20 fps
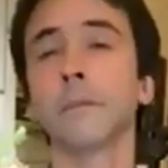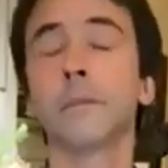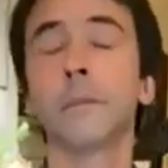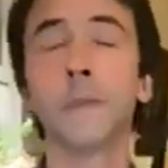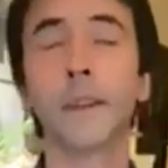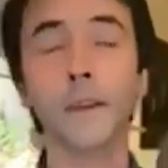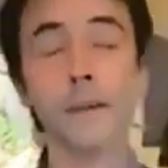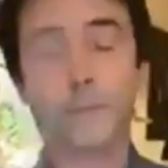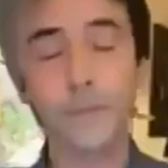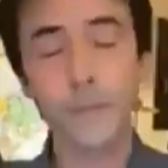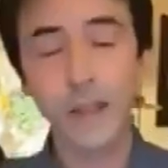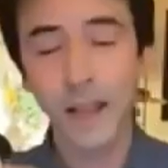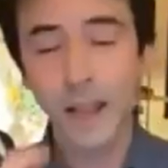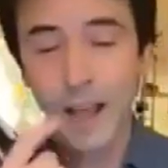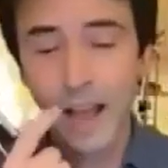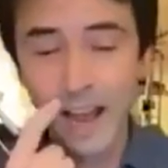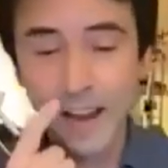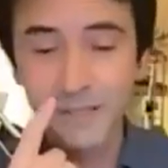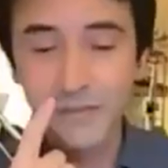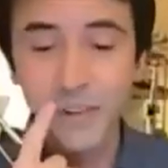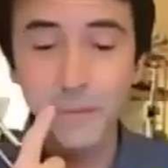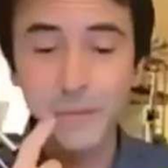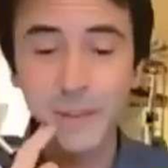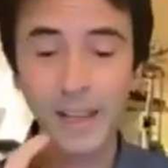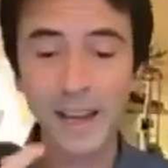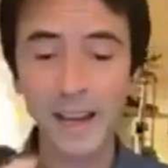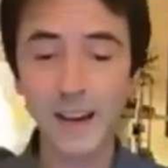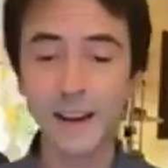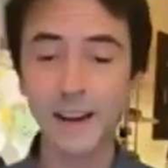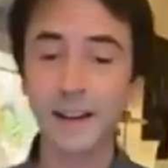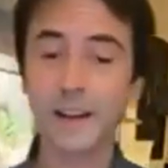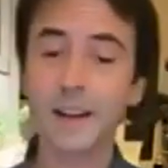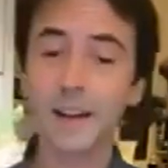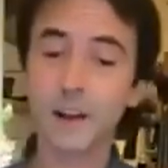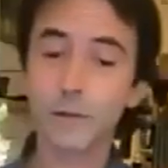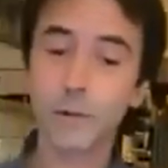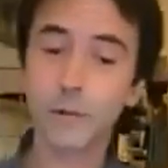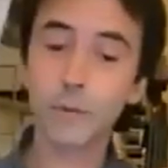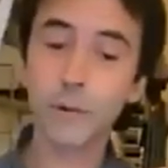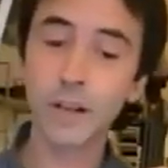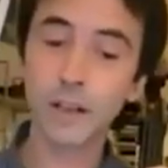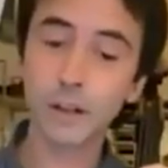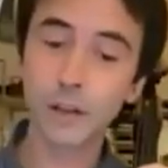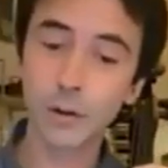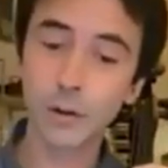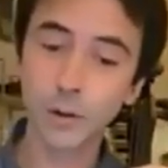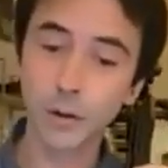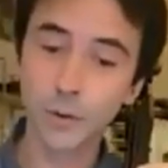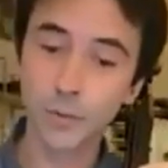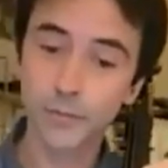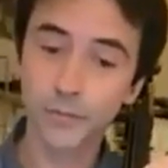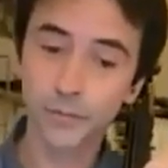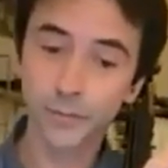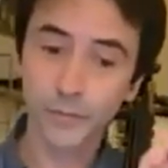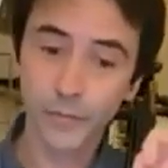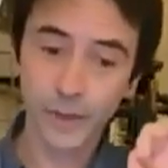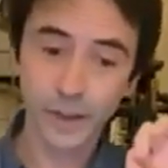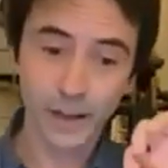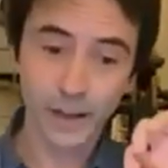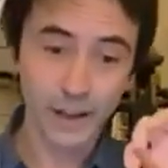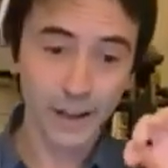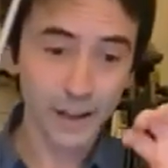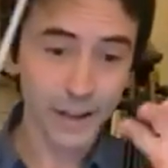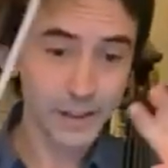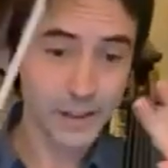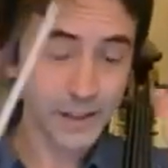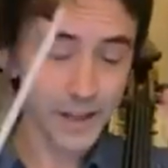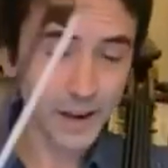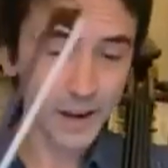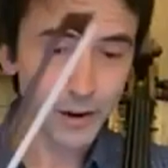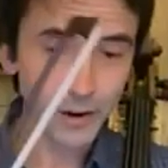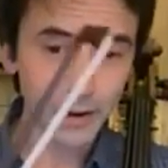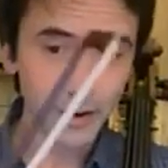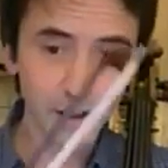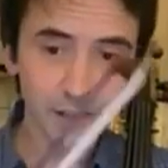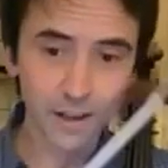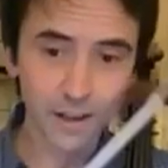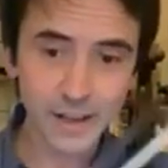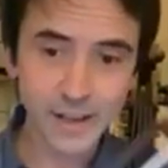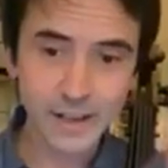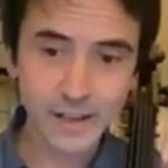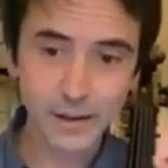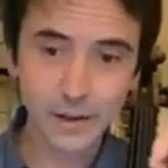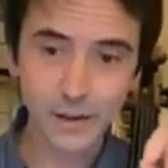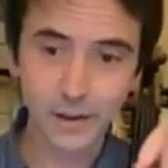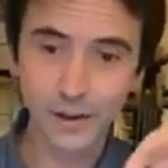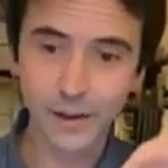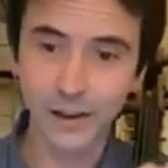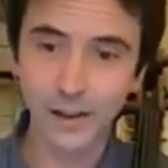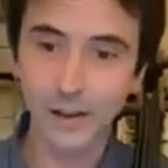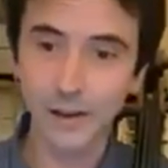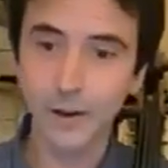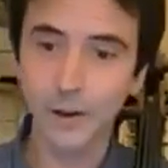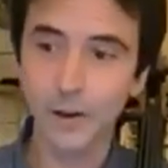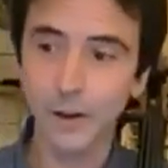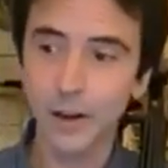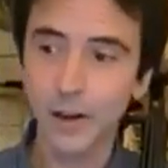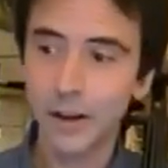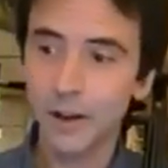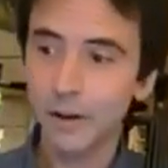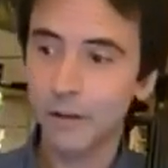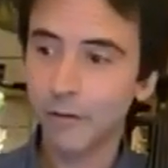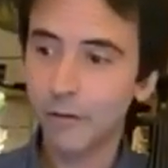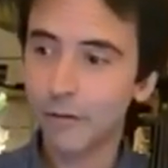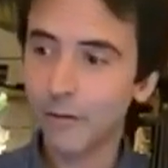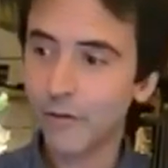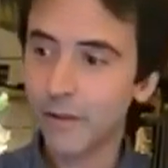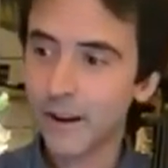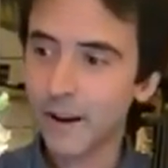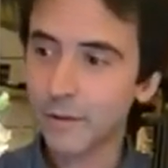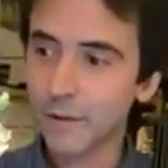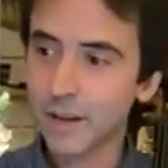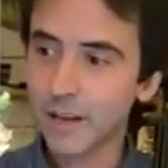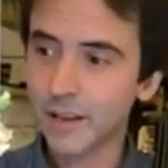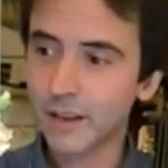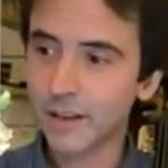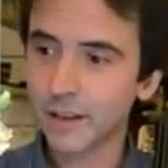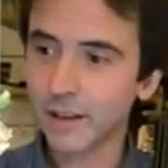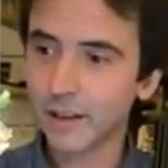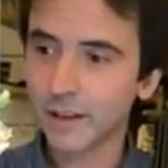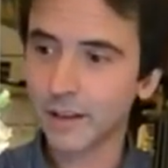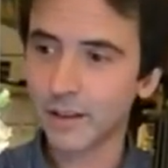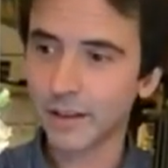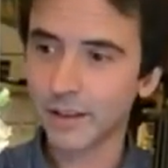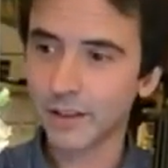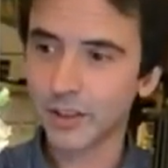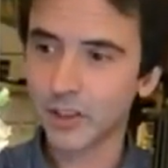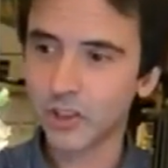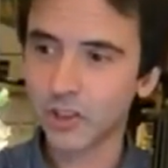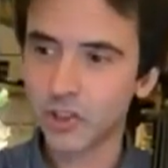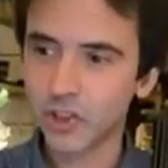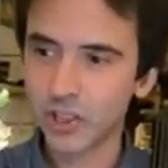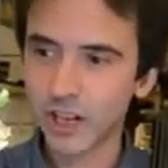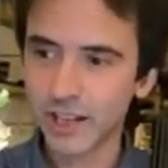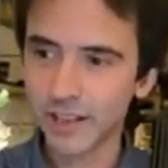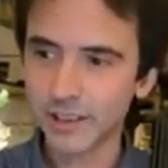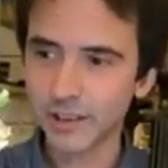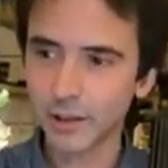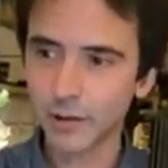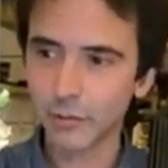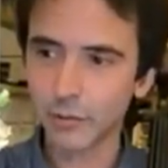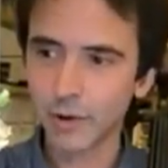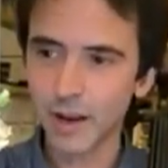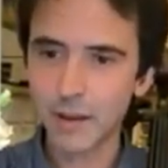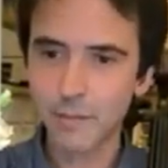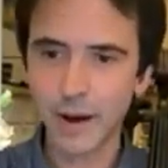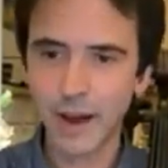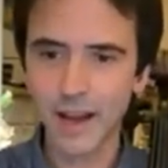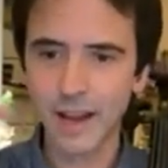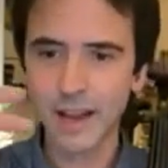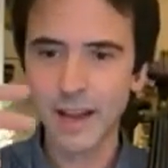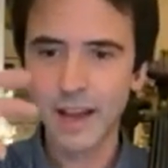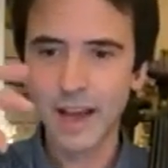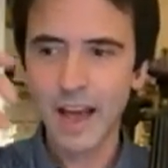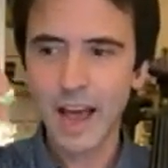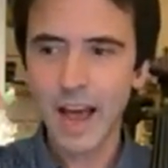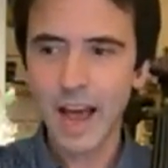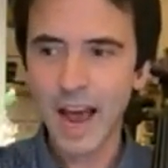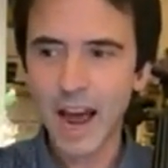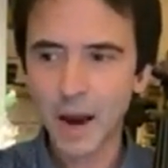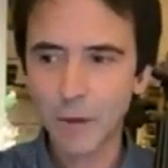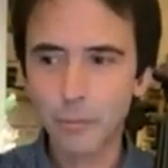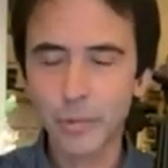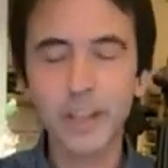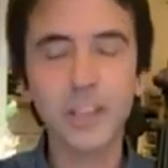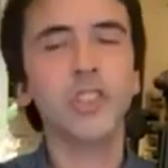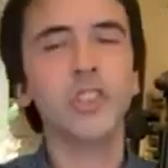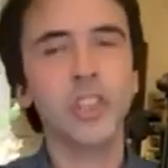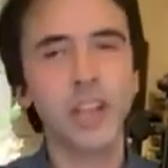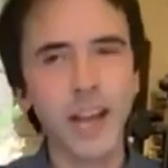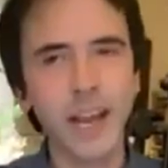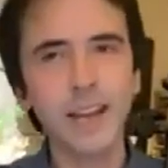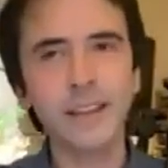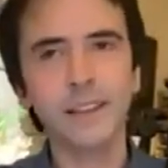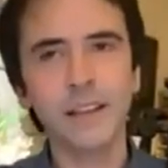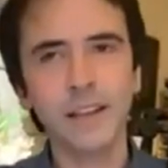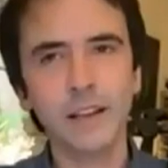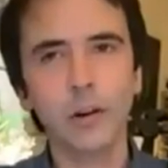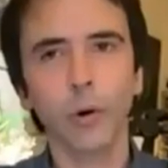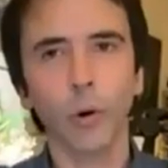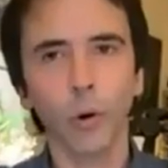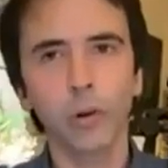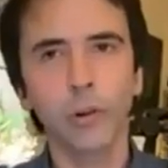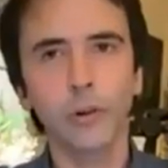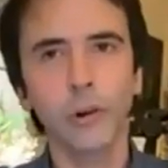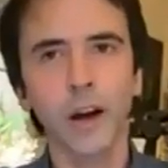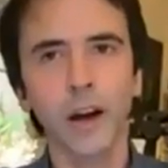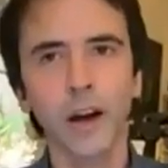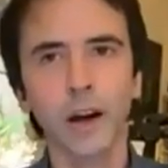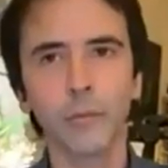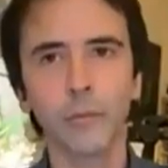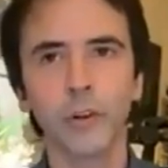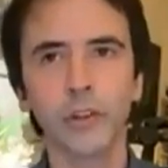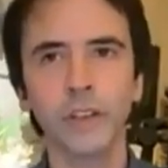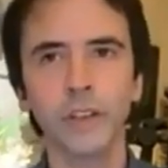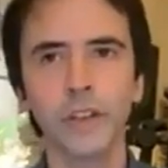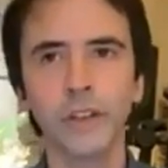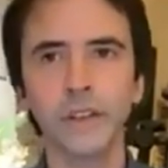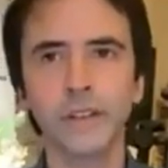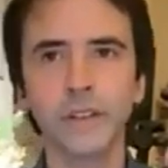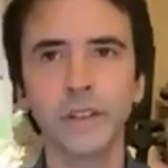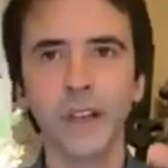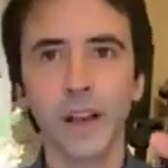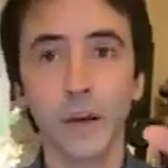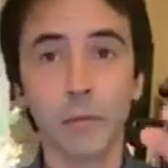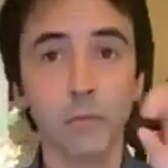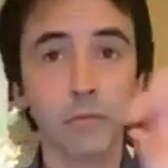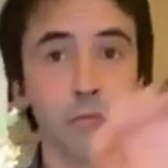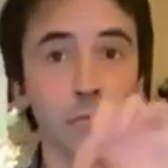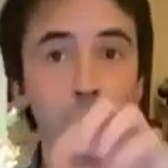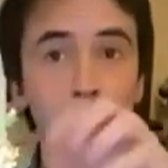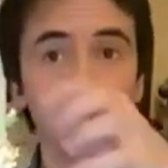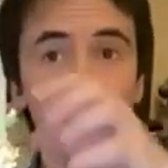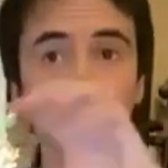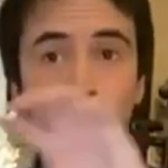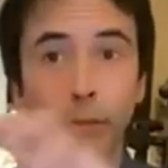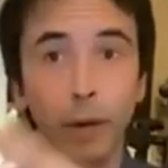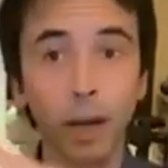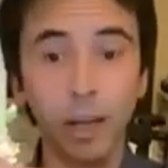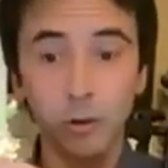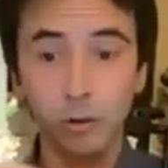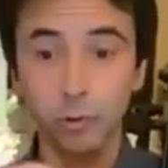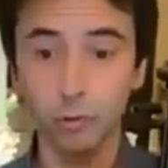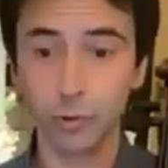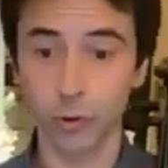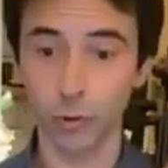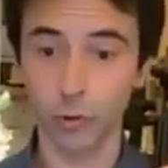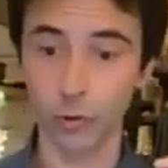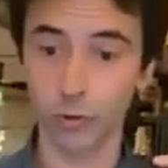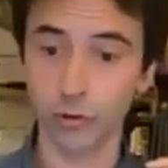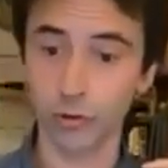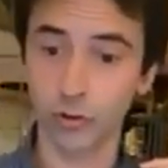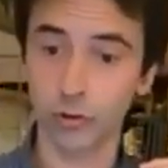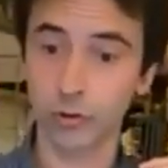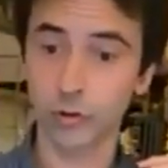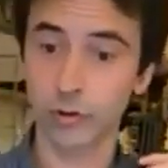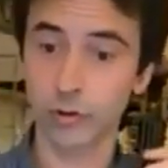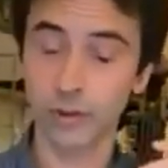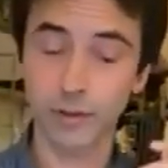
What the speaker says: Yeah. And from there, we will go now in a very gentle way by arpeggiating all the harmonies by two notes.